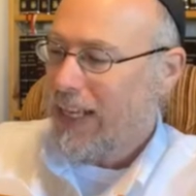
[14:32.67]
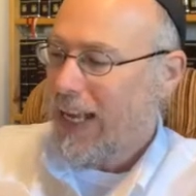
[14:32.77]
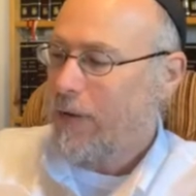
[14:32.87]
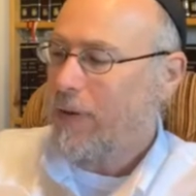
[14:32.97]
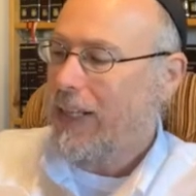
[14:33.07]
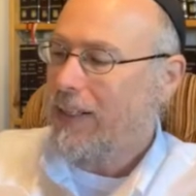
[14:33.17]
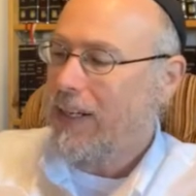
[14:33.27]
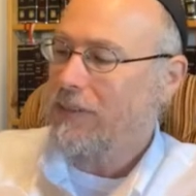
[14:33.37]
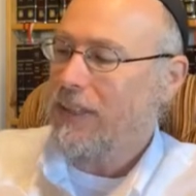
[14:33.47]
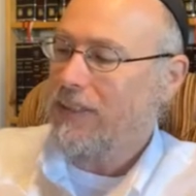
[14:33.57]
and my
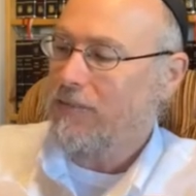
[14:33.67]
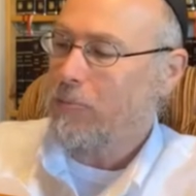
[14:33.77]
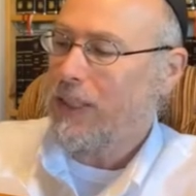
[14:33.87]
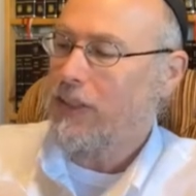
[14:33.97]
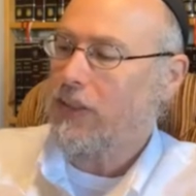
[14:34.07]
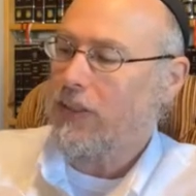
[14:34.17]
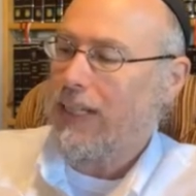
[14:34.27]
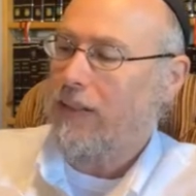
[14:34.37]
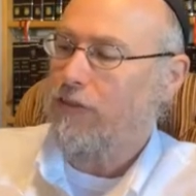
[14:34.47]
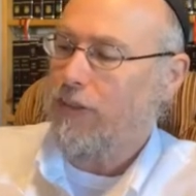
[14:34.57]
covenant of peace shall
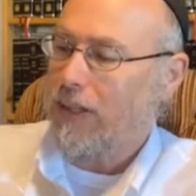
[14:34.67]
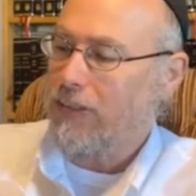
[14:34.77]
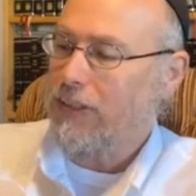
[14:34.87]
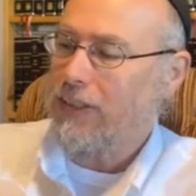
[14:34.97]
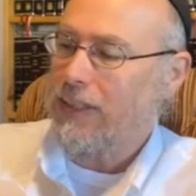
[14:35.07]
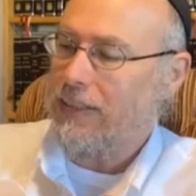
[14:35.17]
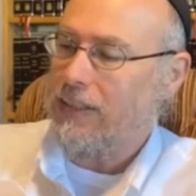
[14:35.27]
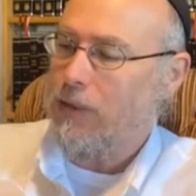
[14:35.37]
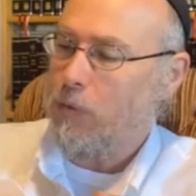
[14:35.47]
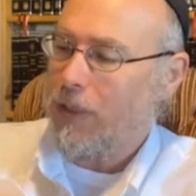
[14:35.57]
not falter, says
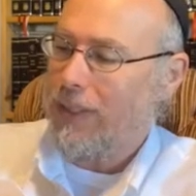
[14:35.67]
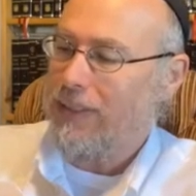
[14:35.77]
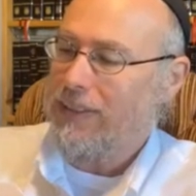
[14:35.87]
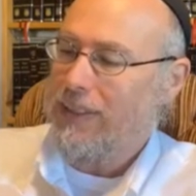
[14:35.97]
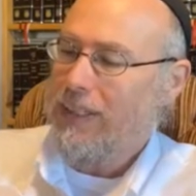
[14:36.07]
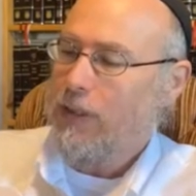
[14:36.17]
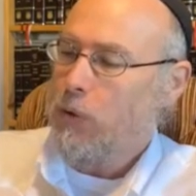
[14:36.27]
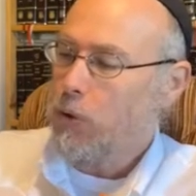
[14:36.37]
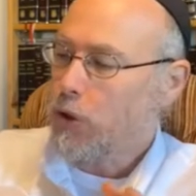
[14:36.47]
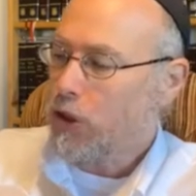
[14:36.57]
the one
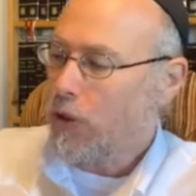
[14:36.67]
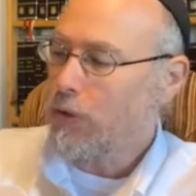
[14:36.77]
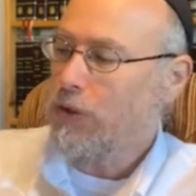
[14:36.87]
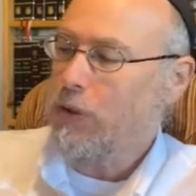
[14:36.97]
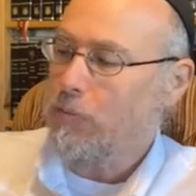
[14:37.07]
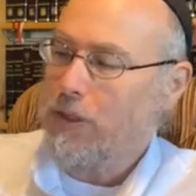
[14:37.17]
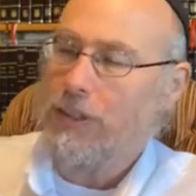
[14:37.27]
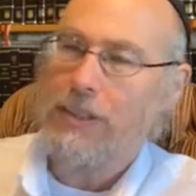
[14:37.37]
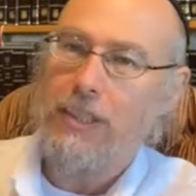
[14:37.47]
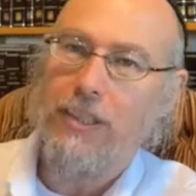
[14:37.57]
who shows you
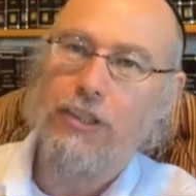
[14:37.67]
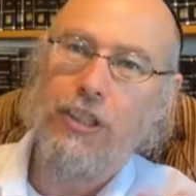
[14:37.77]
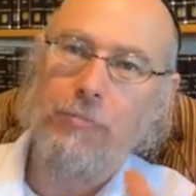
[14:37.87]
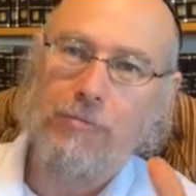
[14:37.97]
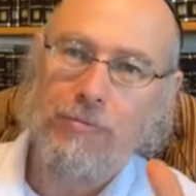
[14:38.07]
mercy, Hashem.